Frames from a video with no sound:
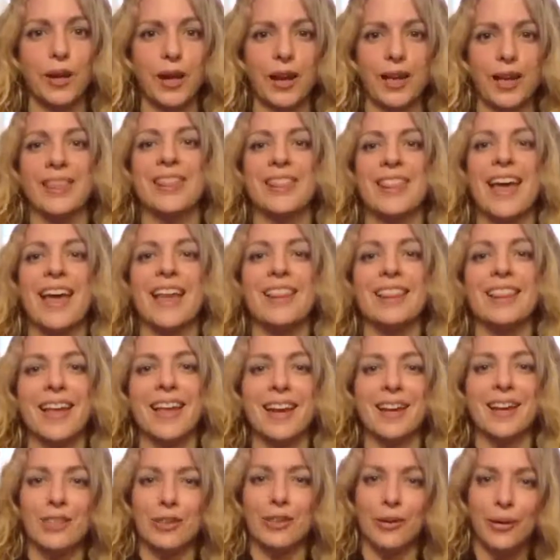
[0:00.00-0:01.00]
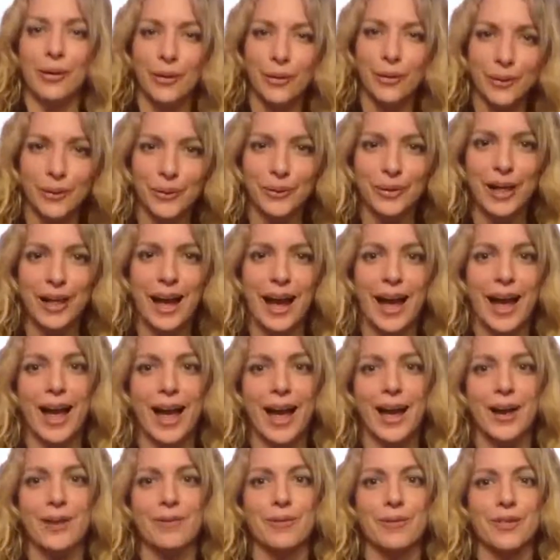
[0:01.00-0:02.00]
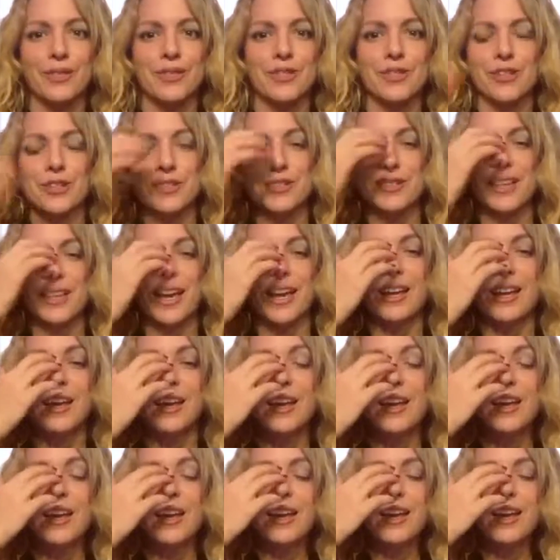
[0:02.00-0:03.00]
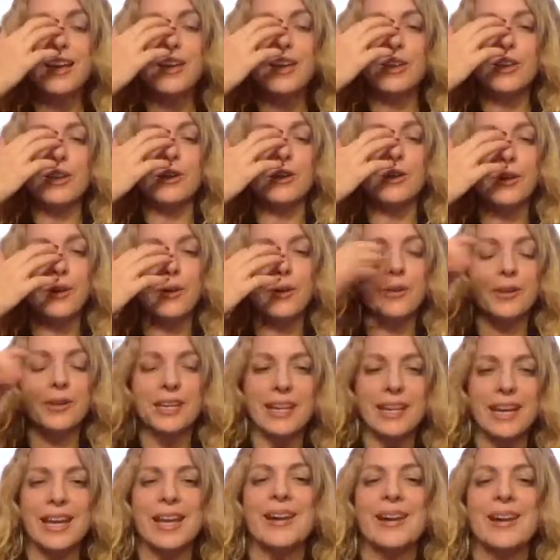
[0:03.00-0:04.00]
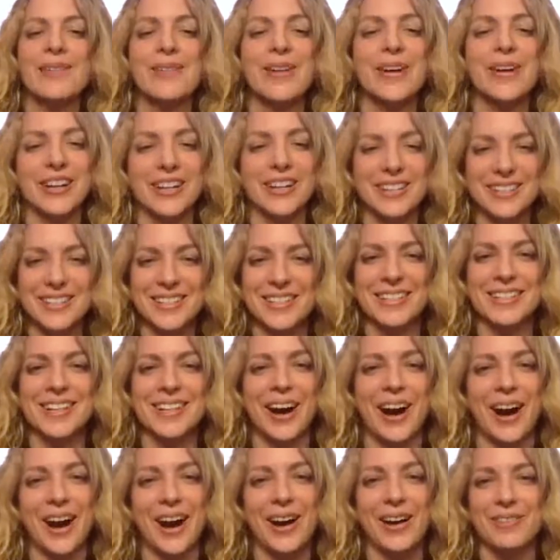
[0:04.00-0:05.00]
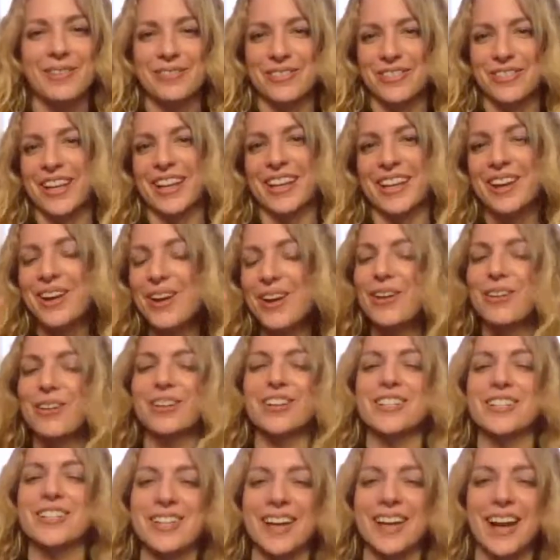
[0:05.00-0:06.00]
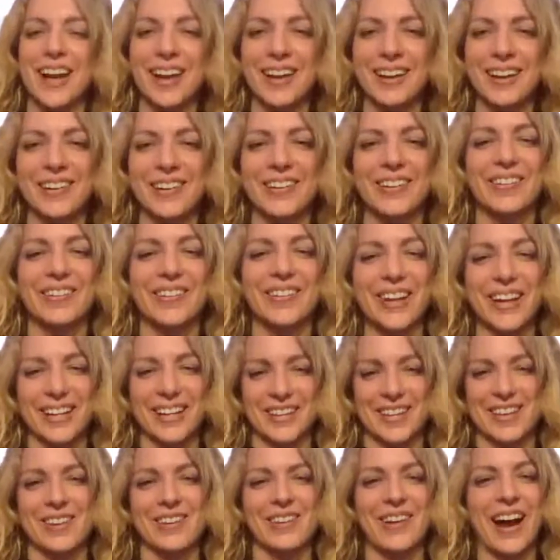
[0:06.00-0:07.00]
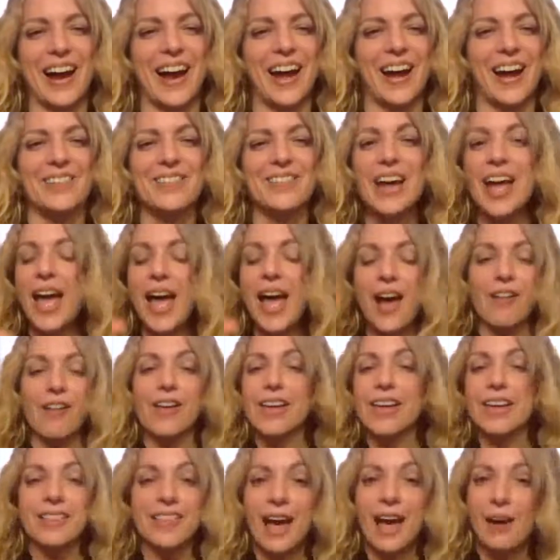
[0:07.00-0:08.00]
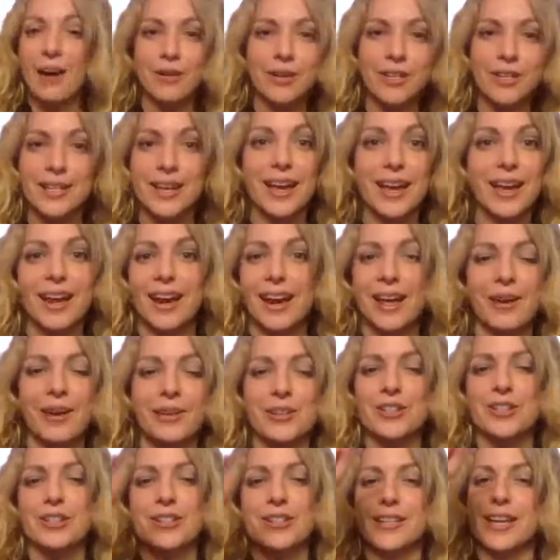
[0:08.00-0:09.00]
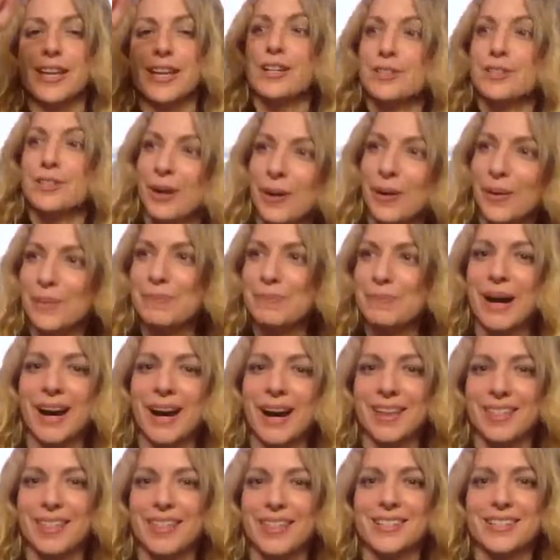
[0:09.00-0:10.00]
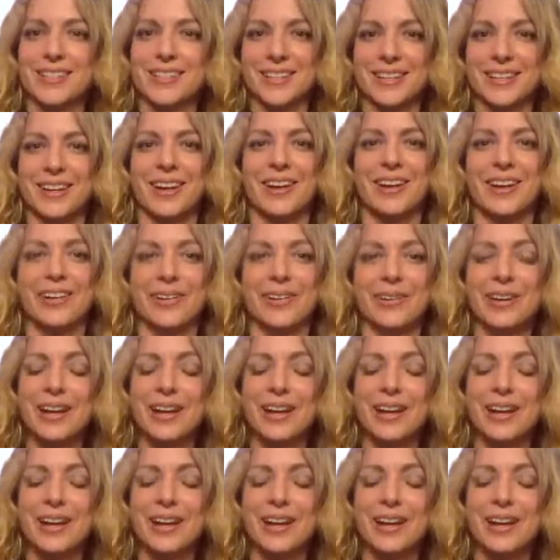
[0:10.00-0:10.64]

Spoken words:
And then like the whole ad was just like, "You don't need more stuff, like recycle what you have." Like that was it. It was just like, "Don't buy this coat."